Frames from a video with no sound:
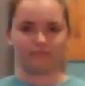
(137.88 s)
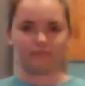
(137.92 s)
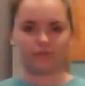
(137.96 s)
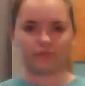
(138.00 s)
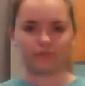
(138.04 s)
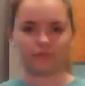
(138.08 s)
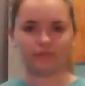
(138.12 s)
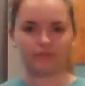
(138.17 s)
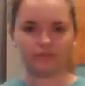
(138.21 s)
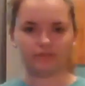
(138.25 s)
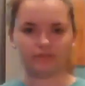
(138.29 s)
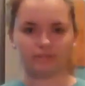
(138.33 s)
for a
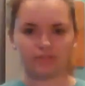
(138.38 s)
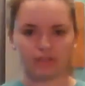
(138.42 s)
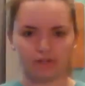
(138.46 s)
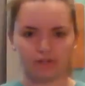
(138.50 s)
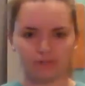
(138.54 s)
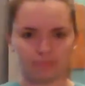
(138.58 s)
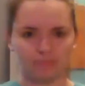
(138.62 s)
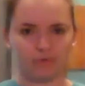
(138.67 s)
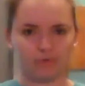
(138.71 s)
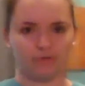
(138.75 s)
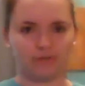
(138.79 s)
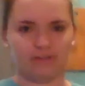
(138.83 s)
good
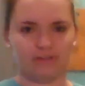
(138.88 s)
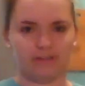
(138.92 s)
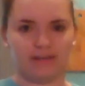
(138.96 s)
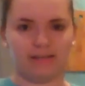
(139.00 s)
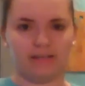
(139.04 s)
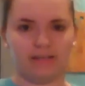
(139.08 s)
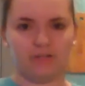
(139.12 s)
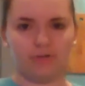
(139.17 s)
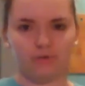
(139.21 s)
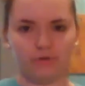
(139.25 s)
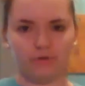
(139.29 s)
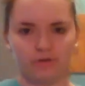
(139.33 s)
soft-boiled
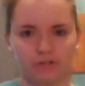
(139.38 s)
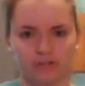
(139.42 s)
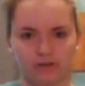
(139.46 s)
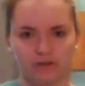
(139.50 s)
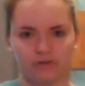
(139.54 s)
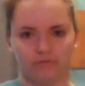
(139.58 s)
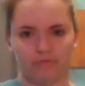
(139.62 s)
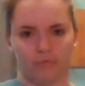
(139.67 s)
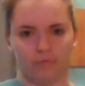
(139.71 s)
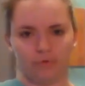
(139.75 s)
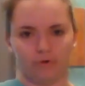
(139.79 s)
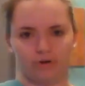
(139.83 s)
egg, you cook
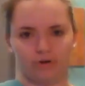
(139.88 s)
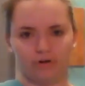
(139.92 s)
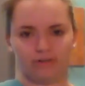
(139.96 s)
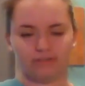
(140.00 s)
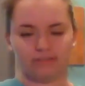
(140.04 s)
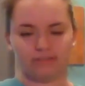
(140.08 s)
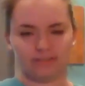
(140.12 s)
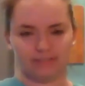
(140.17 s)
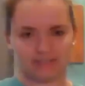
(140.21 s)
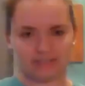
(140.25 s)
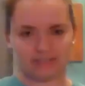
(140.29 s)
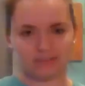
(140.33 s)
it for
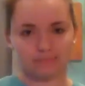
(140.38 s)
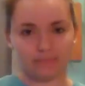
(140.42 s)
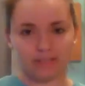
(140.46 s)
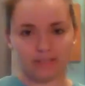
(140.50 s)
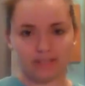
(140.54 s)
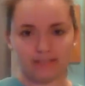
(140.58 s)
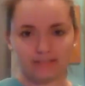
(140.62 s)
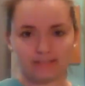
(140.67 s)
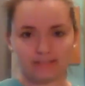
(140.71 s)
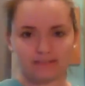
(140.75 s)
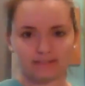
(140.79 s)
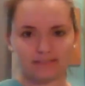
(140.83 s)
6
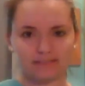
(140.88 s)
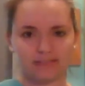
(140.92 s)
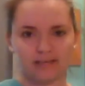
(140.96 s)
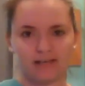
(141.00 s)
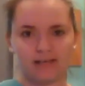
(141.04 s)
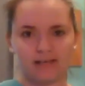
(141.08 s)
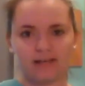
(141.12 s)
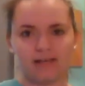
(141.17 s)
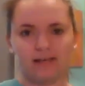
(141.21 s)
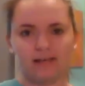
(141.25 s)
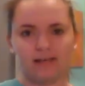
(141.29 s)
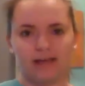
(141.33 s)
minutes,
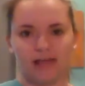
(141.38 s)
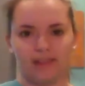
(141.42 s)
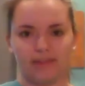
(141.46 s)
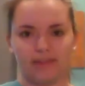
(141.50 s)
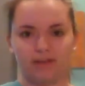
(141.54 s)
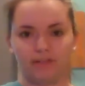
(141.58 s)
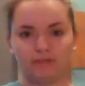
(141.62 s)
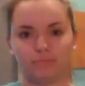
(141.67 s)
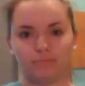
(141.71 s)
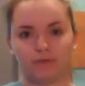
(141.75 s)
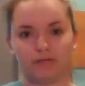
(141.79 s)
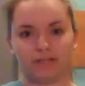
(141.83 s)
and
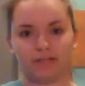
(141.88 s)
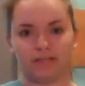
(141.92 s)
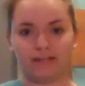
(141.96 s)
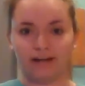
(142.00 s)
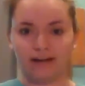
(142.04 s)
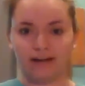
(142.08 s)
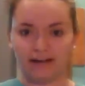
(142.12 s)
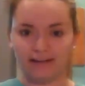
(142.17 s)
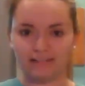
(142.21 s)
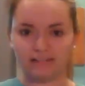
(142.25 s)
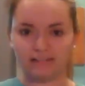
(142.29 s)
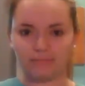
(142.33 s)
then you put it in
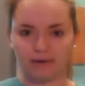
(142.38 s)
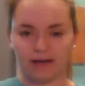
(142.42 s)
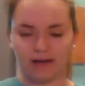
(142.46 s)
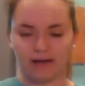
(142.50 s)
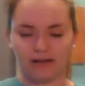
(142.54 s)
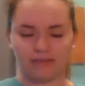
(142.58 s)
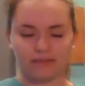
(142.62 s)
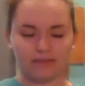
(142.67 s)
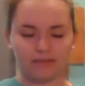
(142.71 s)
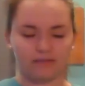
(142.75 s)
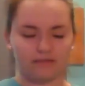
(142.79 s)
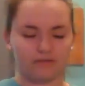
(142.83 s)
an ice
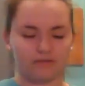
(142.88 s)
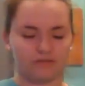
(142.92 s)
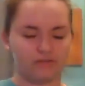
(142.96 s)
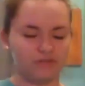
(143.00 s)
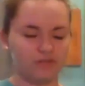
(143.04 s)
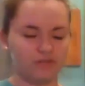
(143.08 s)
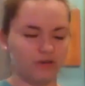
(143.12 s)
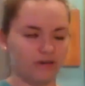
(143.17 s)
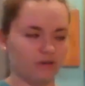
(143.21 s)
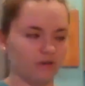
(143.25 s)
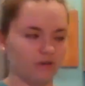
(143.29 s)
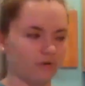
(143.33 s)
bath.
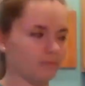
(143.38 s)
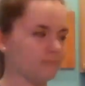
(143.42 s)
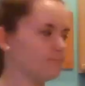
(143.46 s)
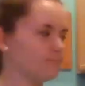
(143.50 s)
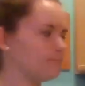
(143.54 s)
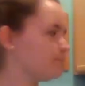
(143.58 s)
So,